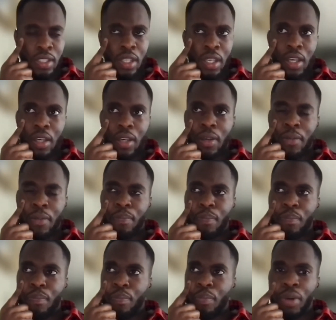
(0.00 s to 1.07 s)
her
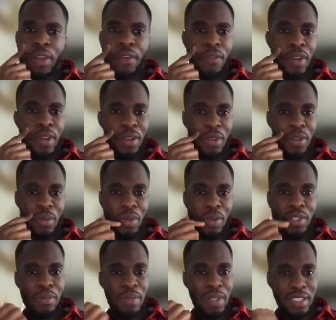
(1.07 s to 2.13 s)
boyfriend who
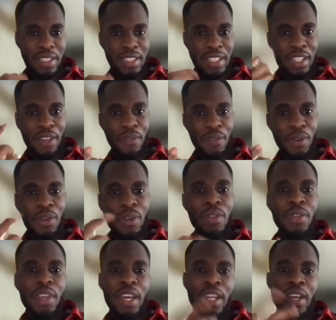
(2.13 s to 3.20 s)
wasn't Black to send it through,
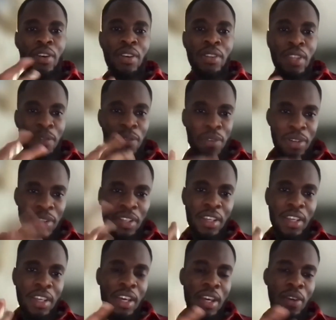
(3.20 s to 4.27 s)
and it got a different
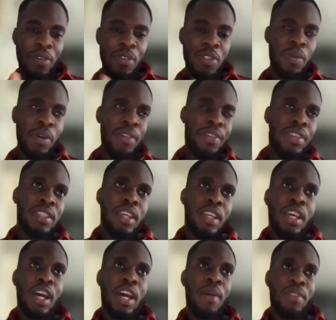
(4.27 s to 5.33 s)
response.
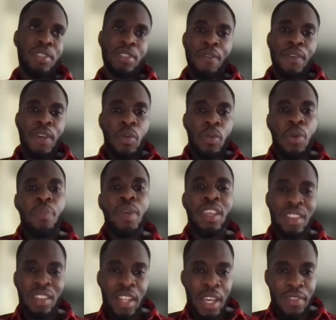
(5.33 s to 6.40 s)
So I think we'll
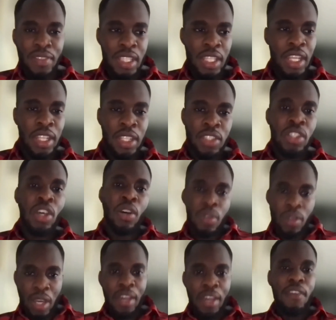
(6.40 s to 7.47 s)
be naive to say that there's
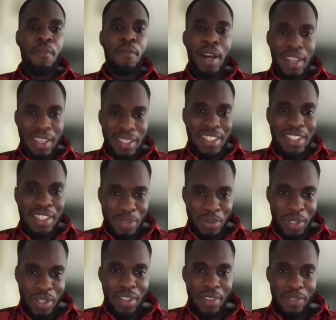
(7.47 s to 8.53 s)
no kind of bias in
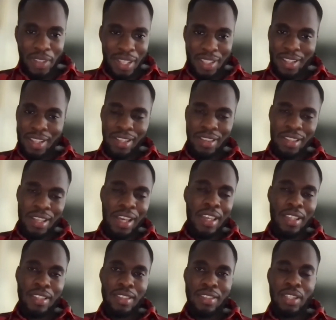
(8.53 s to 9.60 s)
this world. I think
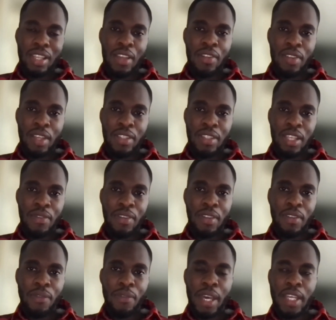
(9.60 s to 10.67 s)
that's
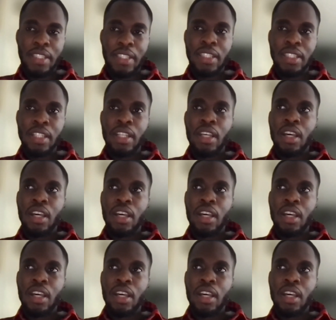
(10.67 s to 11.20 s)
evident fact.